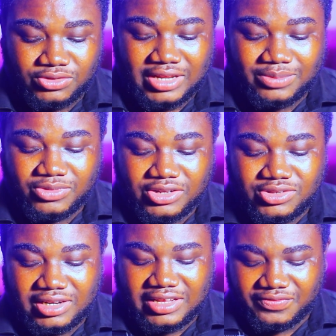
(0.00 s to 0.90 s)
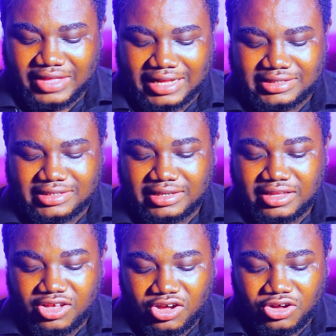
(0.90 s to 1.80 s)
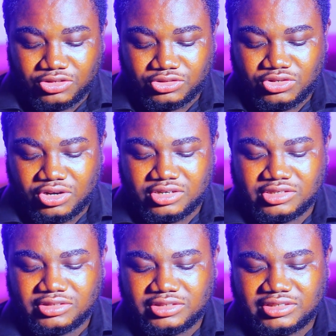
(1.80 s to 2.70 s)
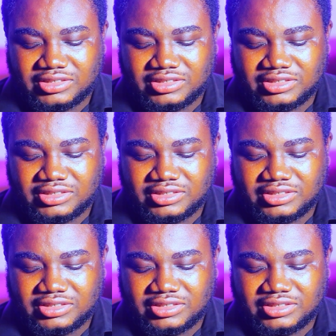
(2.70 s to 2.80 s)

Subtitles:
So I'm going to leave that on toggled.